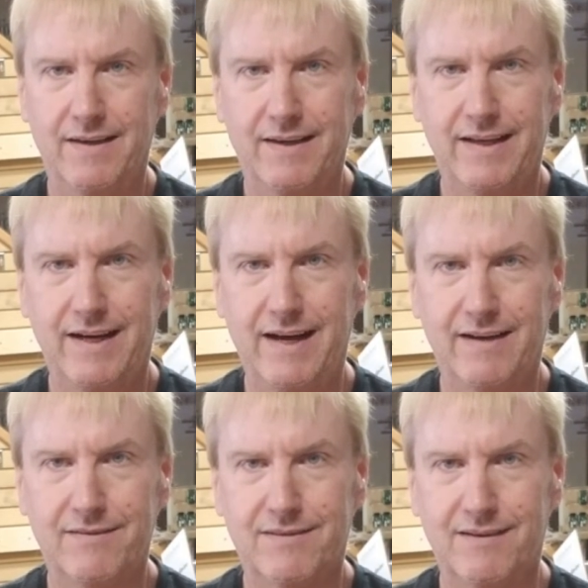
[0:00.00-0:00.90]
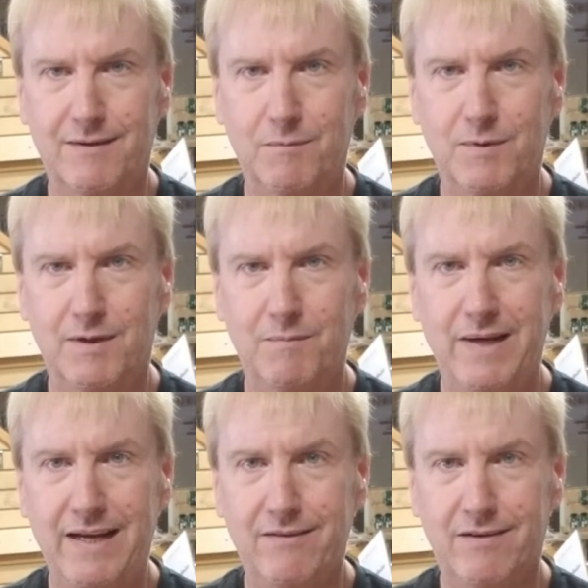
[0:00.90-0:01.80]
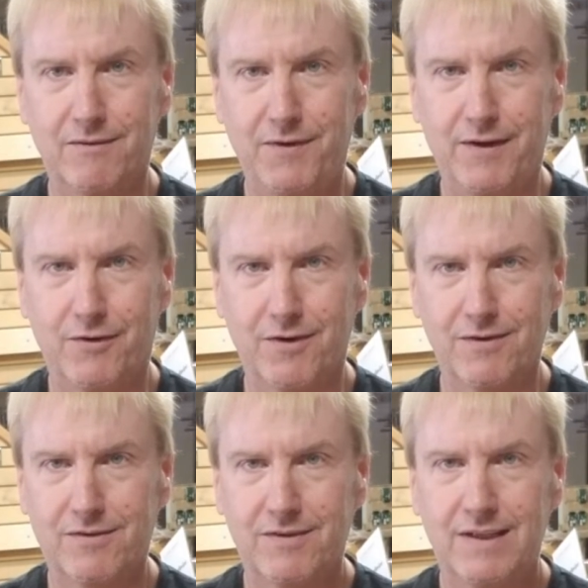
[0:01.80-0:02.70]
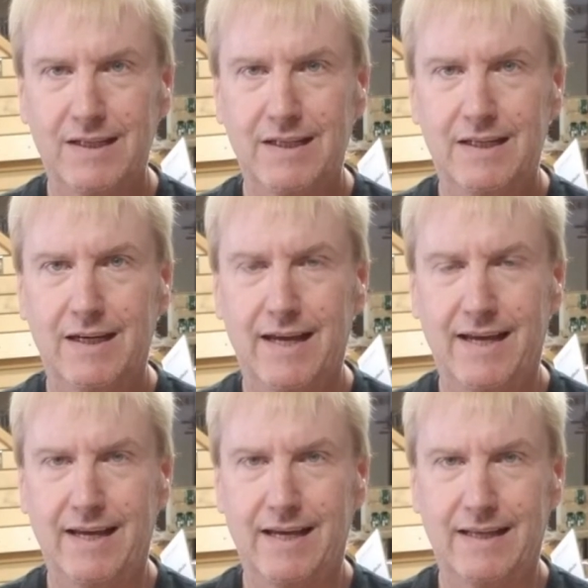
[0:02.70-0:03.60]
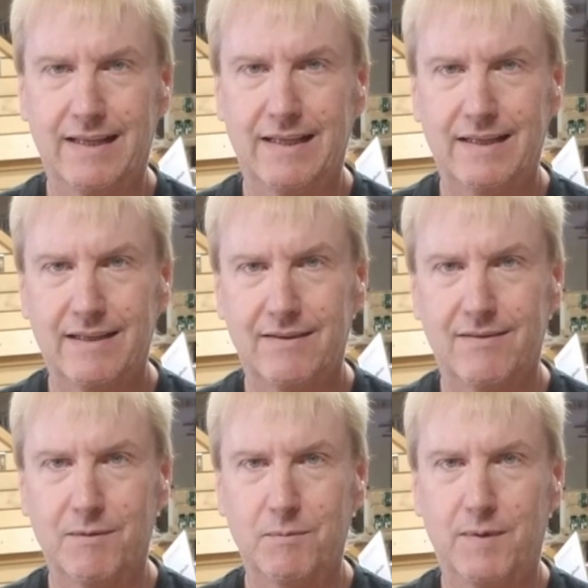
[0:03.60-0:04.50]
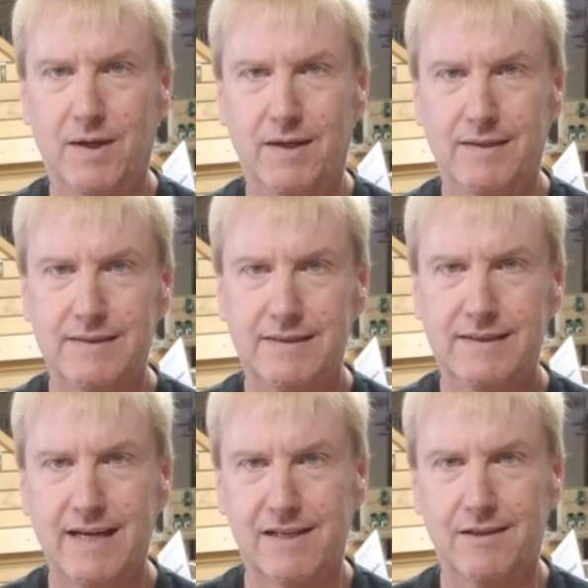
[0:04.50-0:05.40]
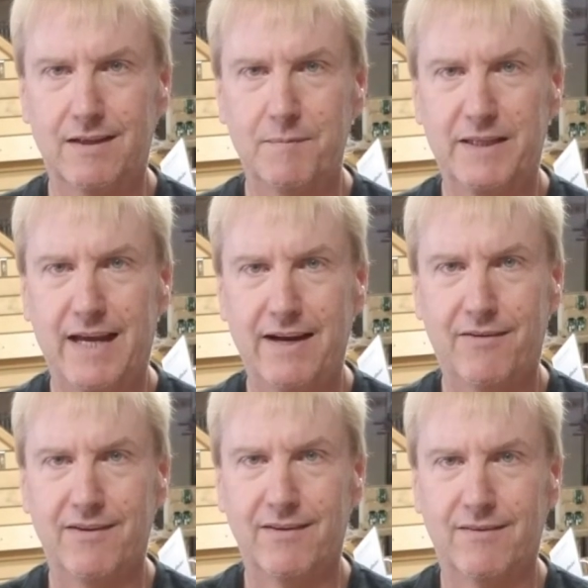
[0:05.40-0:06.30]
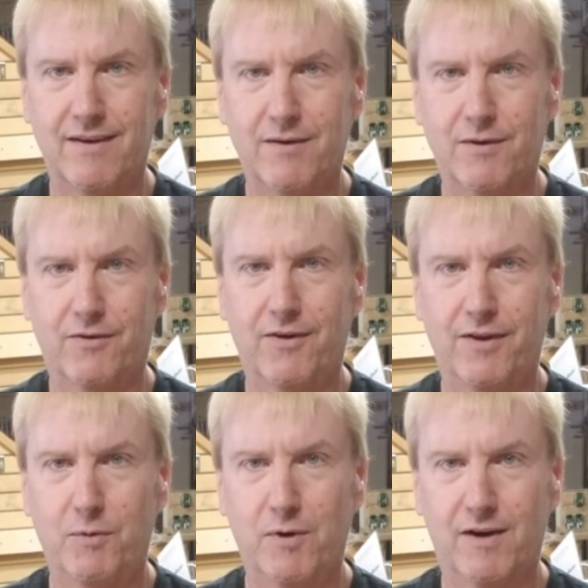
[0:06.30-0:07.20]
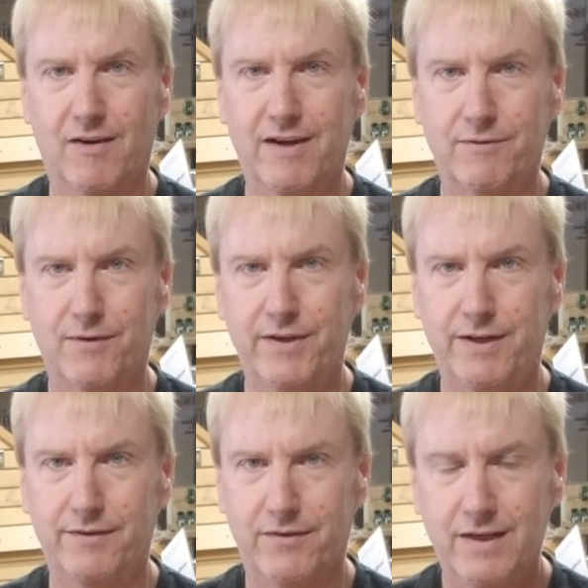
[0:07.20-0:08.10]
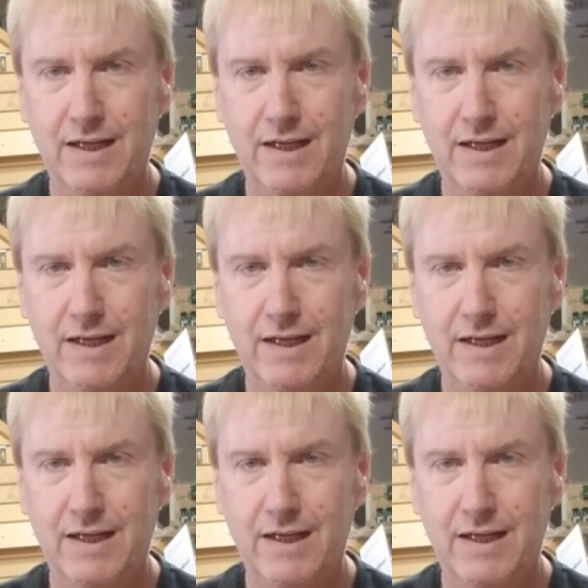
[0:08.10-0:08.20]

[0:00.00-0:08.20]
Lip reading: It has some amazing features and some technical limitations, and I'll show you the workaround for those.